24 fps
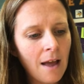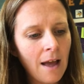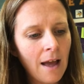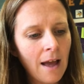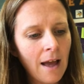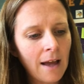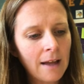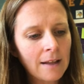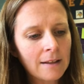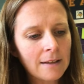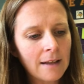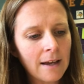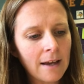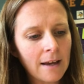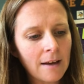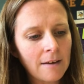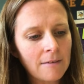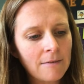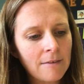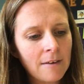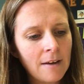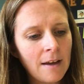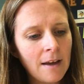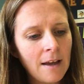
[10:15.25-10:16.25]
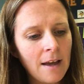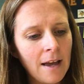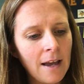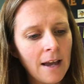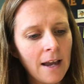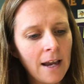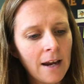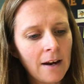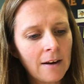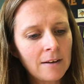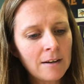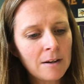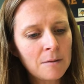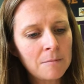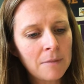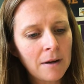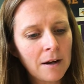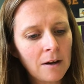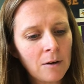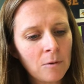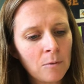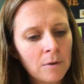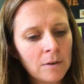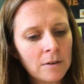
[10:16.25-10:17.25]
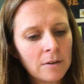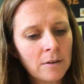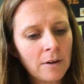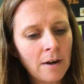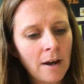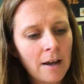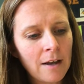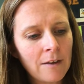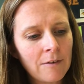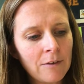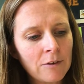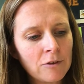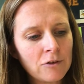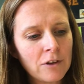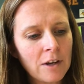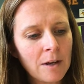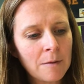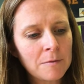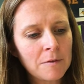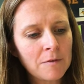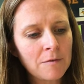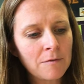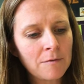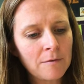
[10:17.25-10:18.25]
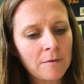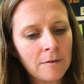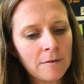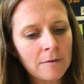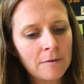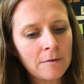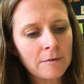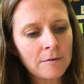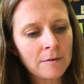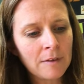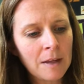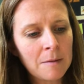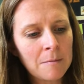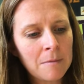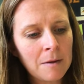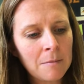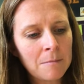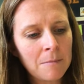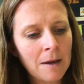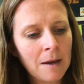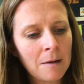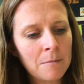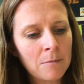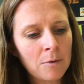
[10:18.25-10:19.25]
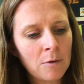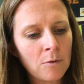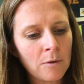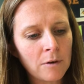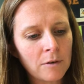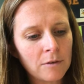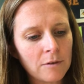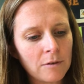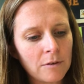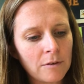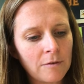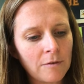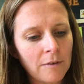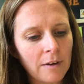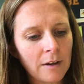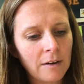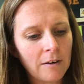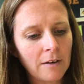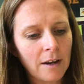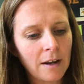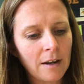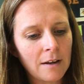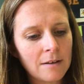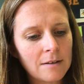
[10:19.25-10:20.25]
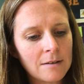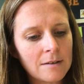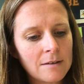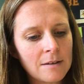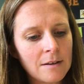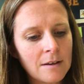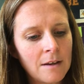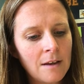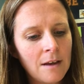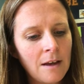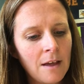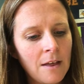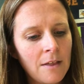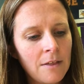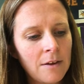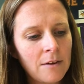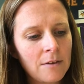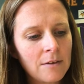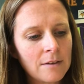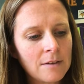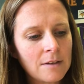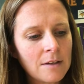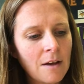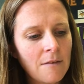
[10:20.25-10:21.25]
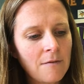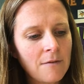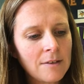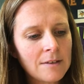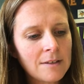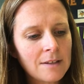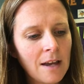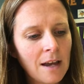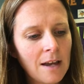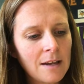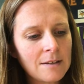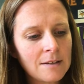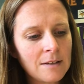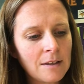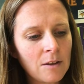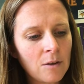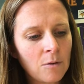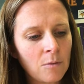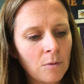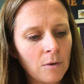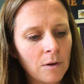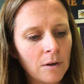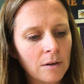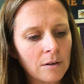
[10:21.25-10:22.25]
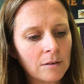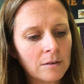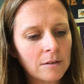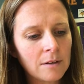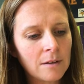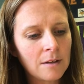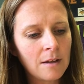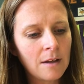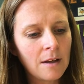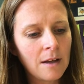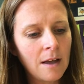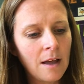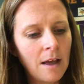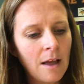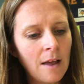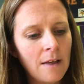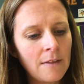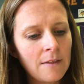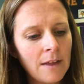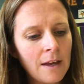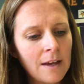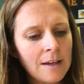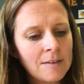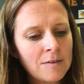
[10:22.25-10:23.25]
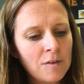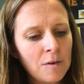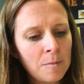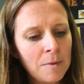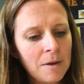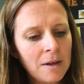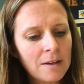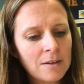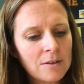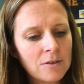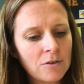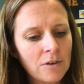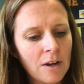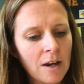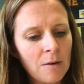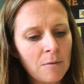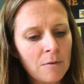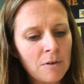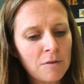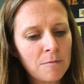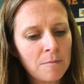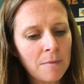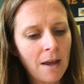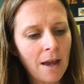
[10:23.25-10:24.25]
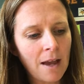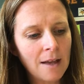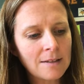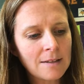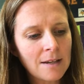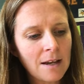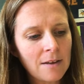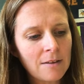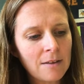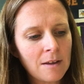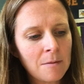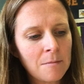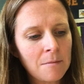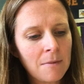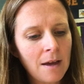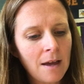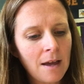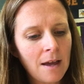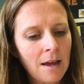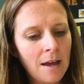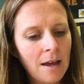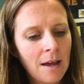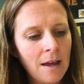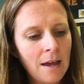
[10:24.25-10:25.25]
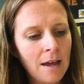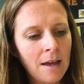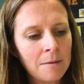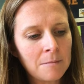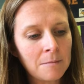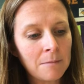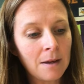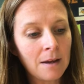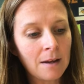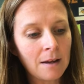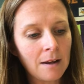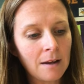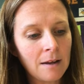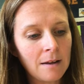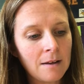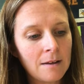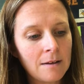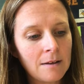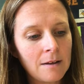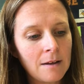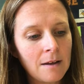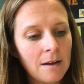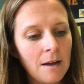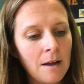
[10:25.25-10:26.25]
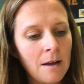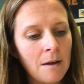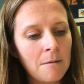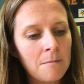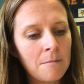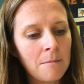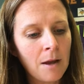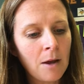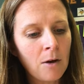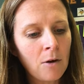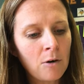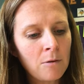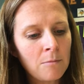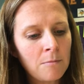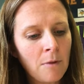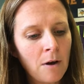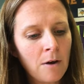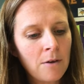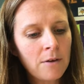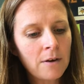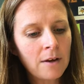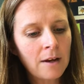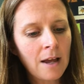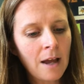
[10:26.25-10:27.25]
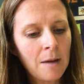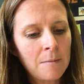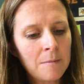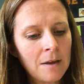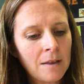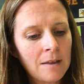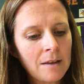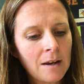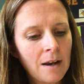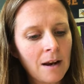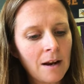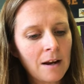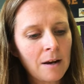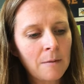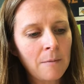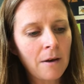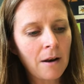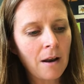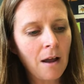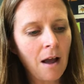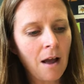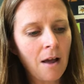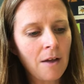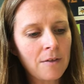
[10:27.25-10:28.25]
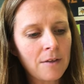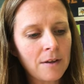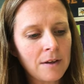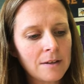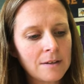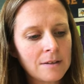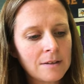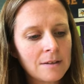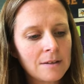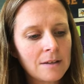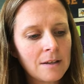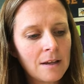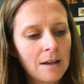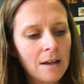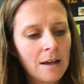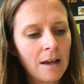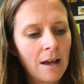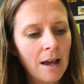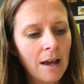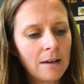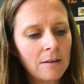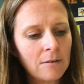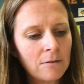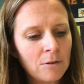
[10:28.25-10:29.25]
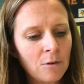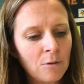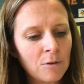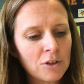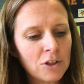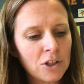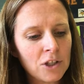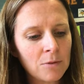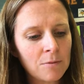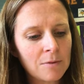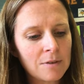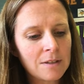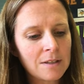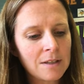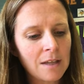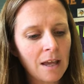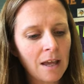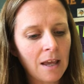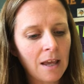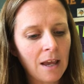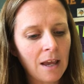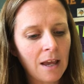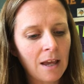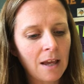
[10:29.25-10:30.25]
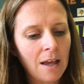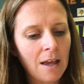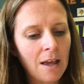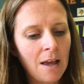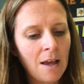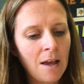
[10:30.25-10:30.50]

I laugh. Aaron and Bear wouldn't cry if you jammed flaming bamboo under their fingernails. They're the toughest guys in the world. Thanks for being straight with me, I tell them, and mean it. My own mother kept me in the dark about all this. I don't know what she was thinking.